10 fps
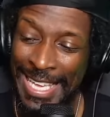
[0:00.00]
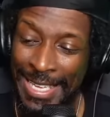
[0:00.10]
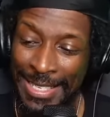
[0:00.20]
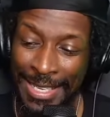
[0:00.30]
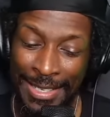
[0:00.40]

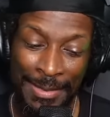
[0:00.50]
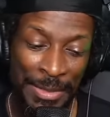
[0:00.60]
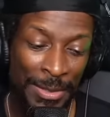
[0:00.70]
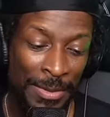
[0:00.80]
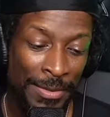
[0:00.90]
Y'all let me
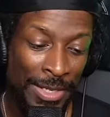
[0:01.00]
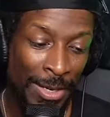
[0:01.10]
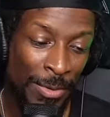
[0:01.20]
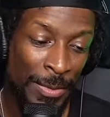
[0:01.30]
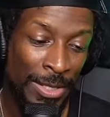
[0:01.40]
know whatever y'all
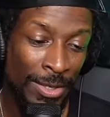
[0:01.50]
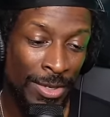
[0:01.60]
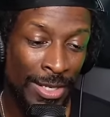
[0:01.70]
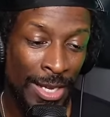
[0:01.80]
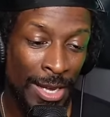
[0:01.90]
want me to know in
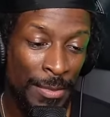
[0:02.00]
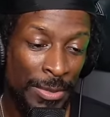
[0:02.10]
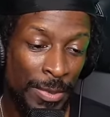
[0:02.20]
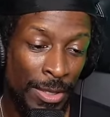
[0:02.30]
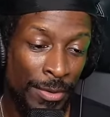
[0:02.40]
the comments
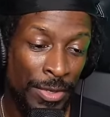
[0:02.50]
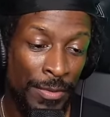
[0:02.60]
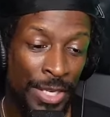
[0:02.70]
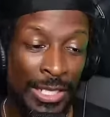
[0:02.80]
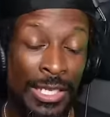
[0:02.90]
below. If you have
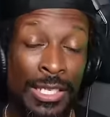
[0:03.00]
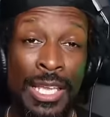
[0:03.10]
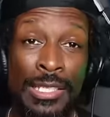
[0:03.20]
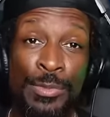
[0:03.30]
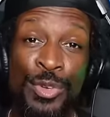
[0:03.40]
yet to hit
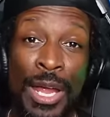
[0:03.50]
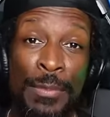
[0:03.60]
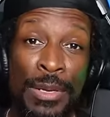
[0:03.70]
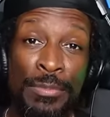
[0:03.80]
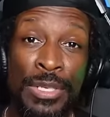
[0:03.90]
that subscribe
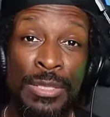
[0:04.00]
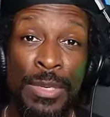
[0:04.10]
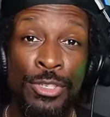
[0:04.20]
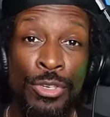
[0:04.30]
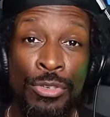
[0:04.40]
button, please
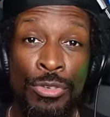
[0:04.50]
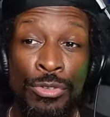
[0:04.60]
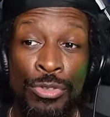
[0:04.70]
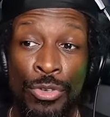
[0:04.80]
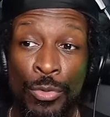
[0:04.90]
make sure you do
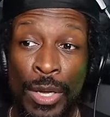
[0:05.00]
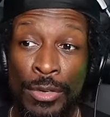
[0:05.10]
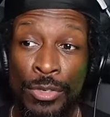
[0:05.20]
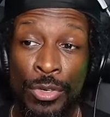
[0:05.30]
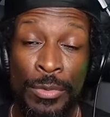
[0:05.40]
so on your way out
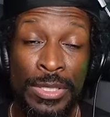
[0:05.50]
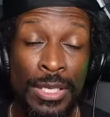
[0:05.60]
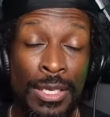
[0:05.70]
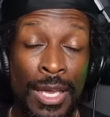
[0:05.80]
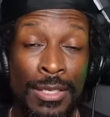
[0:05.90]
the door. Once
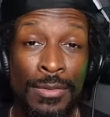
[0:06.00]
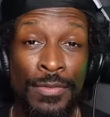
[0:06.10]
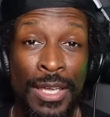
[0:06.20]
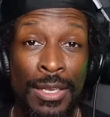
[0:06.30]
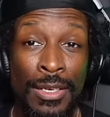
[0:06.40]
again, guys, I'm
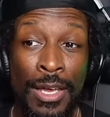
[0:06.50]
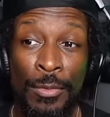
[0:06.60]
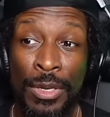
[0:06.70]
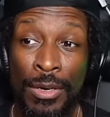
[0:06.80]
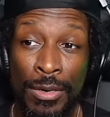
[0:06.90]
Van, and now
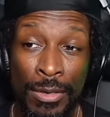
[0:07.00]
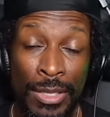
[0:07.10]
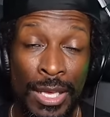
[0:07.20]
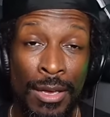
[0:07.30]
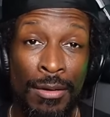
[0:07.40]
we are all
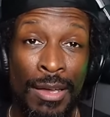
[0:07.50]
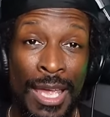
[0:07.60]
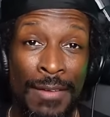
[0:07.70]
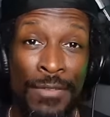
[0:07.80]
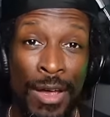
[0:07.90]
the
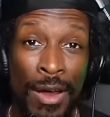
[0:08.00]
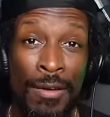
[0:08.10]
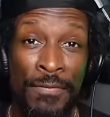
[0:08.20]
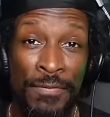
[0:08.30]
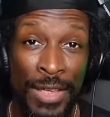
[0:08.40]
LFR
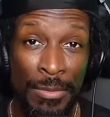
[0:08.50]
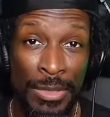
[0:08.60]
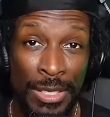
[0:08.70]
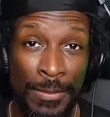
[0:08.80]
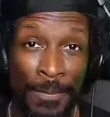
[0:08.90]

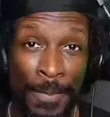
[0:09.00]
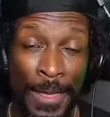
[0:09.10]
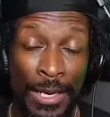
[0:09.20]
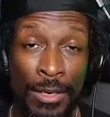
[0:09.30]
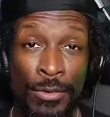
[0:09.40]
family.
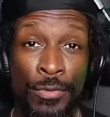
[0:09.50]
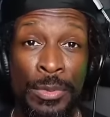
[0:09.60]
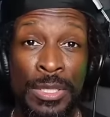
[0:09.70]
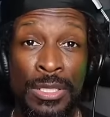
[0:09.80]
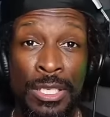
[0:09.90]
And I look forward
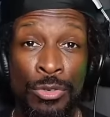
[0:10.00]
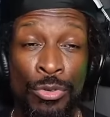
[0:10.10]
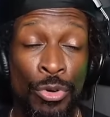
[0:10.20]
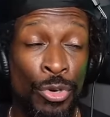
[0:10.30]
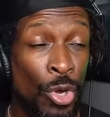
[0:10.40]
to seeing you
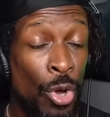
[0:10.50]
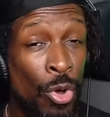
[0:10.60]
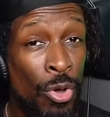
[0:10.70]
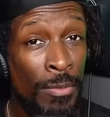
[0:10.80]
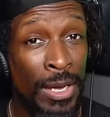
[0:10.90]
on
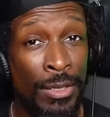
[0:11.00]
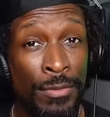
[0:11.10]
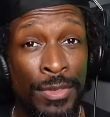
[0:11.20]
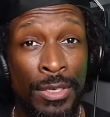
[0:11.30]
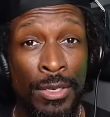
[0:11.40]
all my other
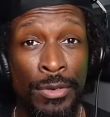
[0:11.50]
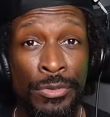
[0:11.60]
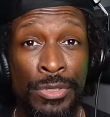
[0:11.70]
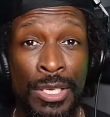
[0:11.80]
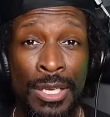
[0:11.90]

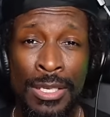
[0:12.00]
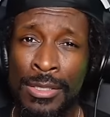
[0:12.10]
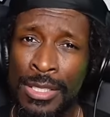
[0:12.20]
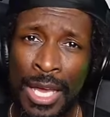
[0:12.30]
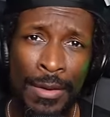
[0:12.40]
videos
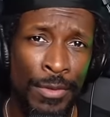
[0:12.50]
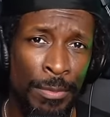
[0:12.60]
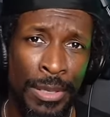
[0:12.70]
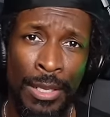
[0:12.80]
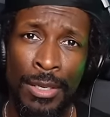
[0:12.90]
inside of the
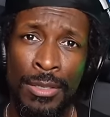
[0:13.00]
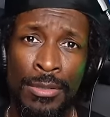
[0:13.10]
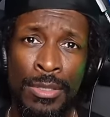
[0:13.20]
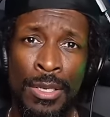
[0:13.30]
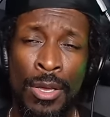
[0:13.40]
playlist,
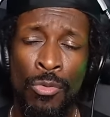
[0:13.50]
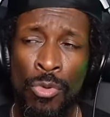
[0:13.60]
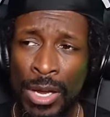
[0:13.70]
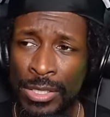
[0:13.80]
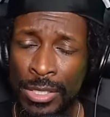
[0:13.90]

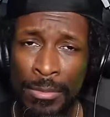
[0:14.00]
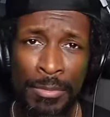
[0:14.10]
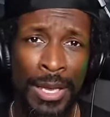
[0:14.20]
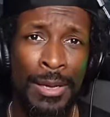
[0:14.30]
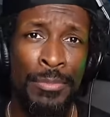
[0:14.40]
watching them
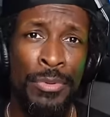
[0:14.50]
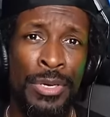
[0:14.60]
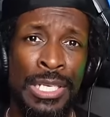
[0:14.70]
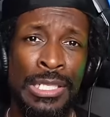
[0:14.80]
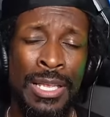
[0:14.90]
bad
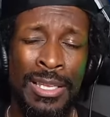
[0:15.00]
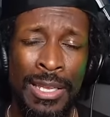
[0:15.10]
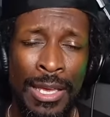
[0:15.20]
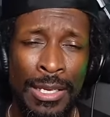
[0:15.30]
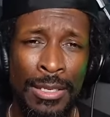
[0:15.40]
boys,
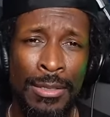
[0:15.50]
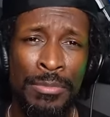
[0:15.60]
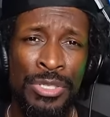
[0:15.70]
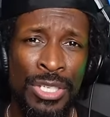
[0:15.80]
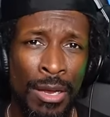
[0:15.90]
liking them,
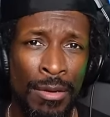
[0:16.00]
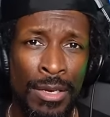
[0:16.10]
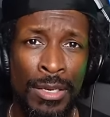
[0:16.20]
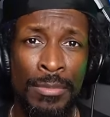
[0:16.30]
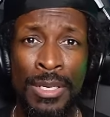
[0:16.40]
sharing
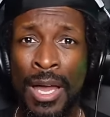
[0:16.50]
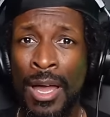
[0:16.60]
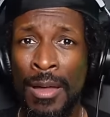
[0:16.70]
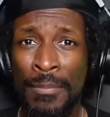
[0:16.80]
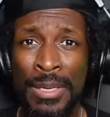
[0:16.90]
them,
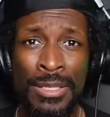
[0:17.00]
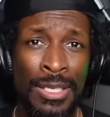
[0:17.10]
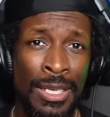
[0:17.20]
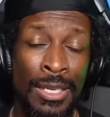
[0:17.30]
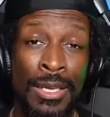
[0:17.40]

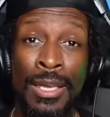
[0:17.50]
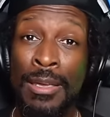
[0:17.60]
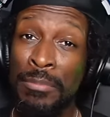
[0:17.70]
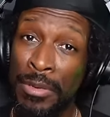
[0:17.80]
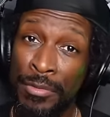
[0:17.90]
commenting,
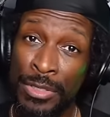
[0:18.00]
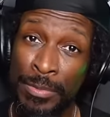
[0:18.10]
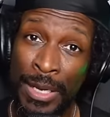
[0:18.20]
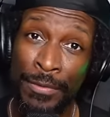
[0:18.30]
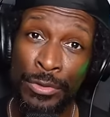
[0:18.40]
and being
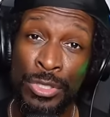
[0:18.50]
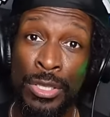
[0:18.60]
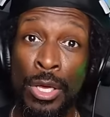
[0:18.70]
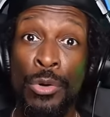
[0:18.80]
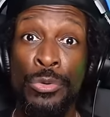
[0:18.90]
respectful to
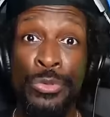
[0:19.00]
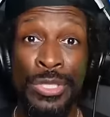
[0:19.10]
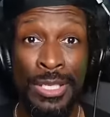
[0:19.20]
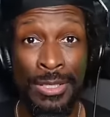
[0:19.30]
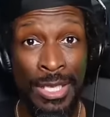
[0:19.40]
those
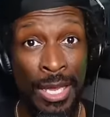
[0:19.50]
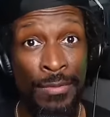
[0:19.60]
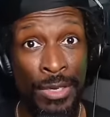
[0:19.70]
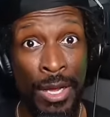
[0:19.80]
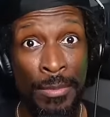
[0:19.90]
inside of the
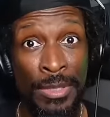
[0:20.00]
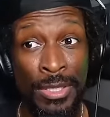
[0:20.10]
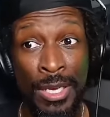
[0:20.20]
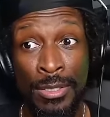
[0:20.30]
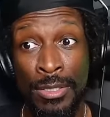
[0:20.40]
comment
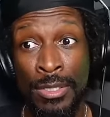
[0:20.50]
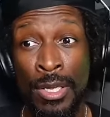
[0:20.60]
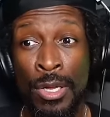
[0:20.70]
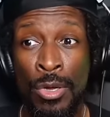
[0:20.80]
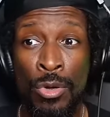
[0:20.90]
sections
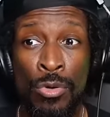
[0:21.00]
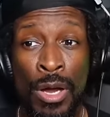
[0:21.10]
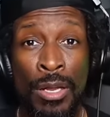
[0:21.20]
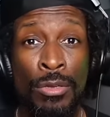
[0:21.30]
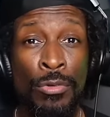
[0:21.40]
who
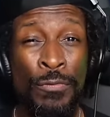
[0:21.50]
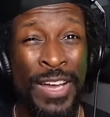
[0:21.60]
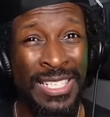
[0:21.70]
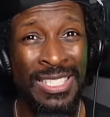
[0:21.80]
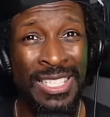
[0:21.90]
are a little
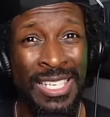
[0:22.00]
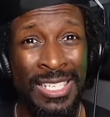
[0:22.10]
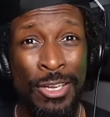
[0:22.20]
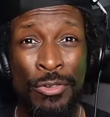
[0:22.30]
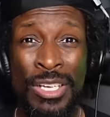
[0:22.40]
feisty and
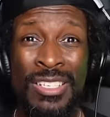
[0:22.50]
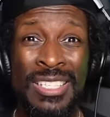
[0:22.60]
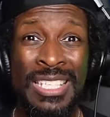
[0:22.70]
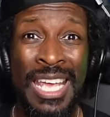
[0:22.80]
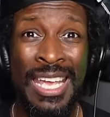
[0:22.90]
don't
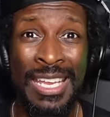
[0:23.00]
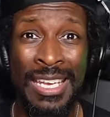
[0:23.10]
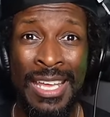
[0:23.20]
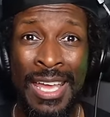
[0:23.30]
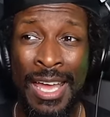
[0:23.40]
understand
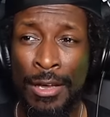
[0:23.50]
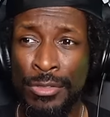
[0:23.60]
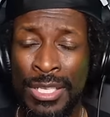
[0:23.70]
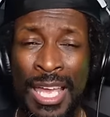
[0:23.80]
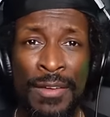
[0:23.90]
how
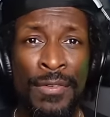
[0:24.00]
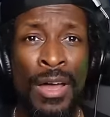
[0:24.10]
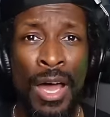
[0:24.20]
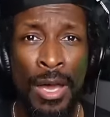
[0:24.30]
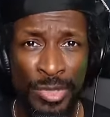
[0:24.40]
to have
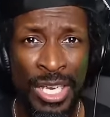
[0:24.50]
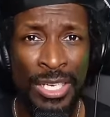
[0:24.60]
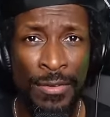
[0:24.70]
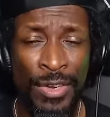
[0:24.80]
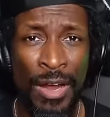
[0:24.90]

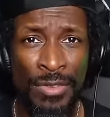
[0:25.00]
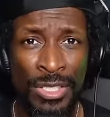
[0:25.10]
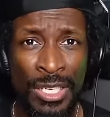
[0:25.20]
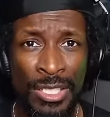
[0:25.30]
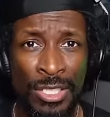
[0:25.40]
objective
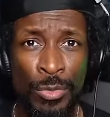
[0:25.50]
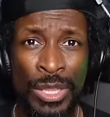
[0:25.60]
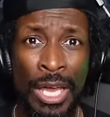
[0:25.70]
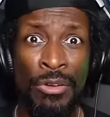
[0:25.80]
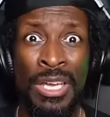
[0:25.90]
conversations
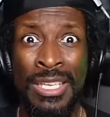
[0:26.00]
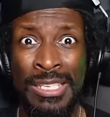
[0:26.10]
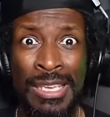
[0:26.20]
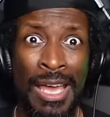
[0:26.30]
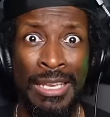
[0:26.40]
without
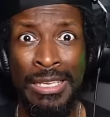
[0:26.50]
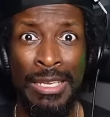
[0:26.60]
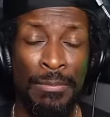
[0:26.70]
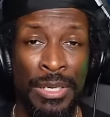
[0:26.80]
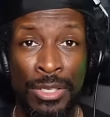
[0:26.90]
yelling
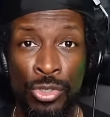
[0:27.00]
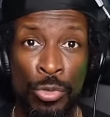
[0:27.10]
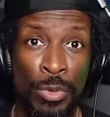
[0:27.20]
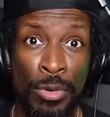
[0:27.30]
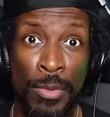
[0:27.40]
and being
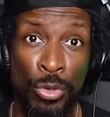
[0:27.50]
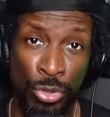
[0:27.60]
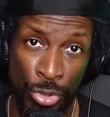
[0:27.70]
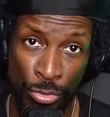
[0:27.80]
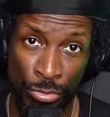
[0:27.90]
super
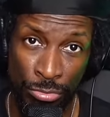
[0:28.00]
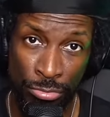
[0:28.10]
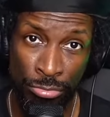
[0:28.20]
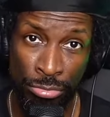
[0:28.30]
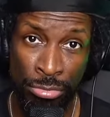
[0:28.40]
emotional.
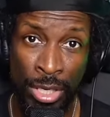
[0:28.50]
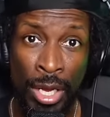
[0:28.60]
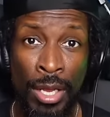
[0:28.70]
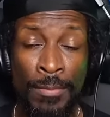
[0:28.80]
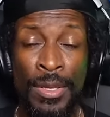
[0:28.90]

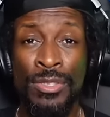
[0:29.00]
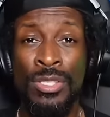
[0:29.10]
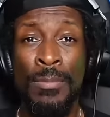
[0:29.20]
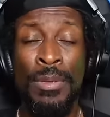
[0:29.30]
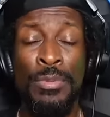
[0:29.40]
Okay, because
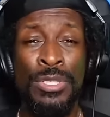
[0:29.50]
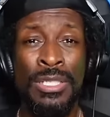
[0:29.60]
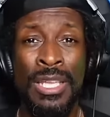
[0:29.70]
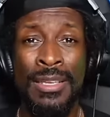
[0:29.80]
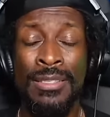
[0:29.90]
some people just
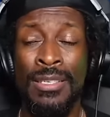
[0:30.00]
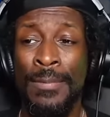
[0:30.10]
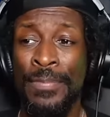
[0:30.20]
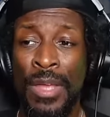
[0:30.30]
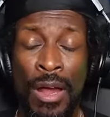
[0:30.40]
like to
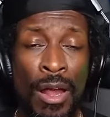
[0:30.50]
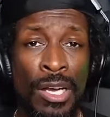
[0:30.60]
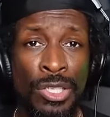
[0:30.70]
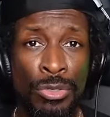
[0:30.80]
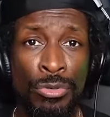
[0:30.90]

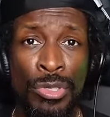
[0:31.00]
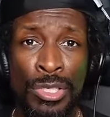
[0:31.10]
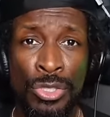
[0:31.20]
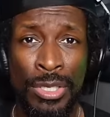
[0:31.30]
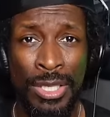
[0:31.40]
argue
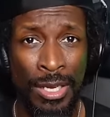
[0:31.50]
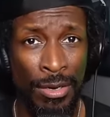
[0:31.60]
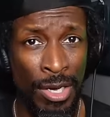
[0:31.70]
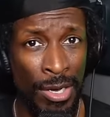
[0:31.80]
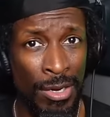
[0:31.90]
so that they're
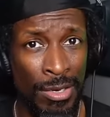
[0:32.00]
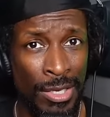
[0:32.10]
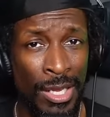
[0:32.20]
heard.